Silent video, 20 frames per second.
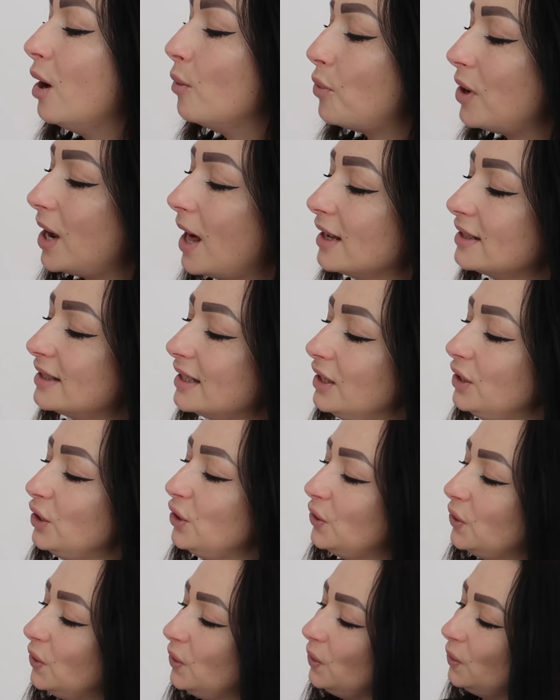Plus,
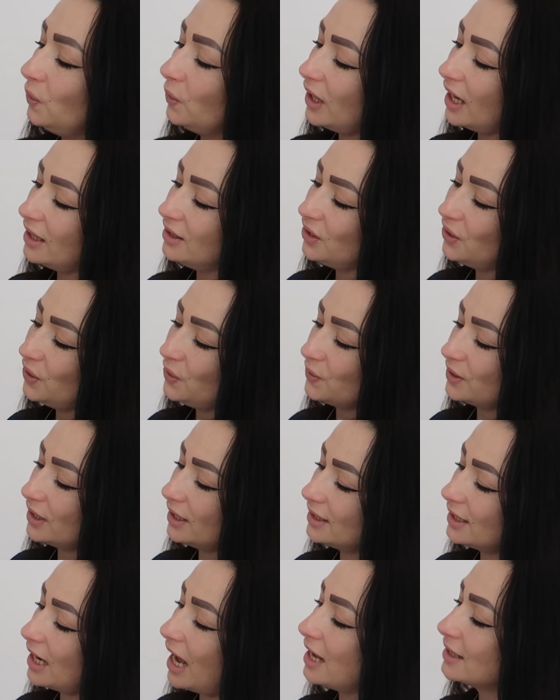you can use
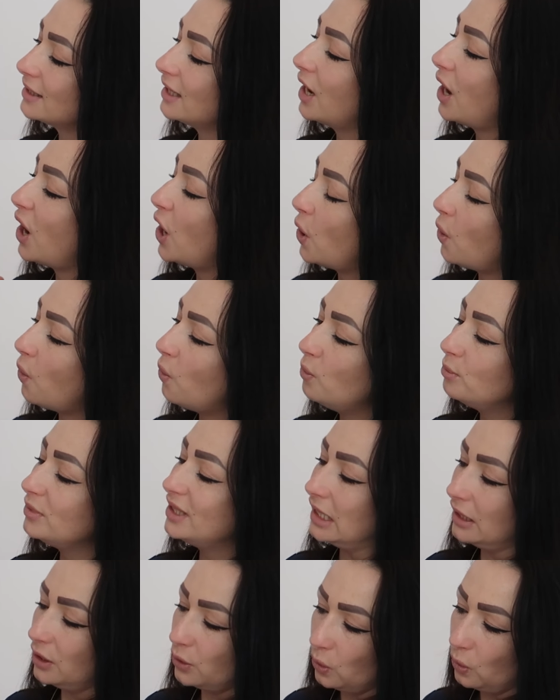it as a home
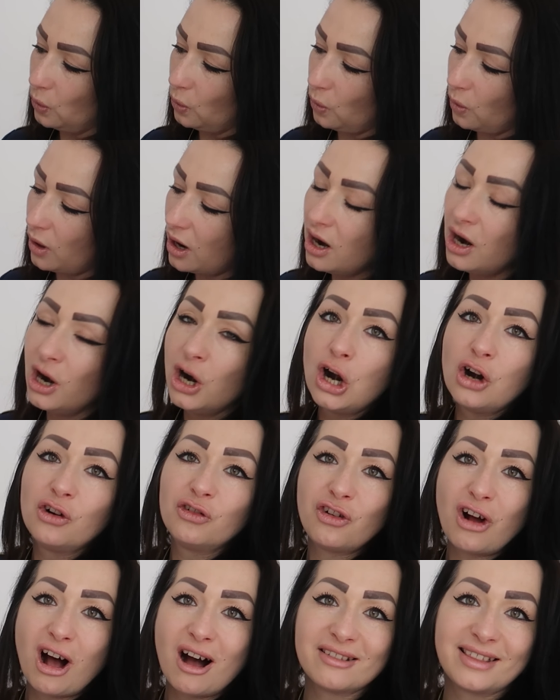decor
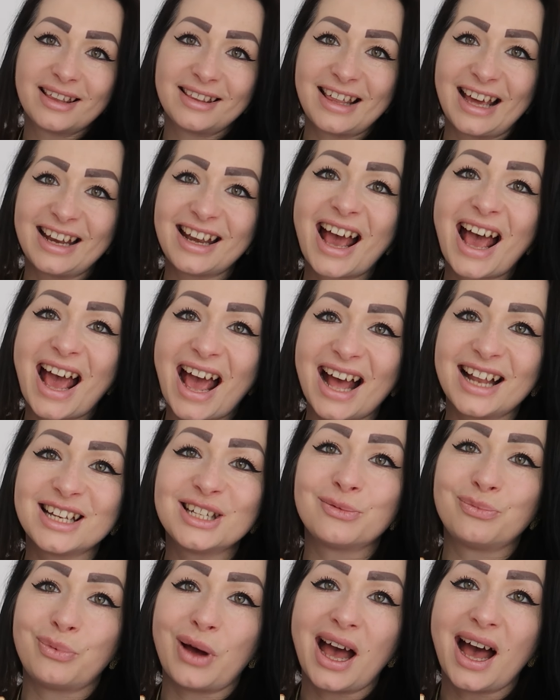rather than a
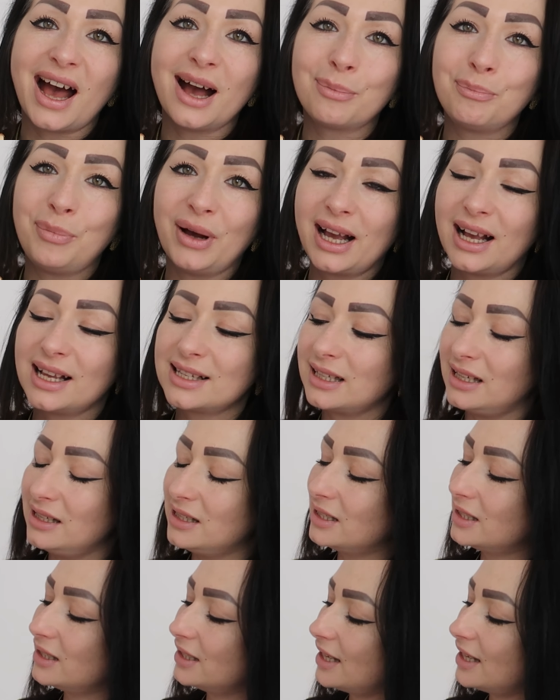handbag, because it's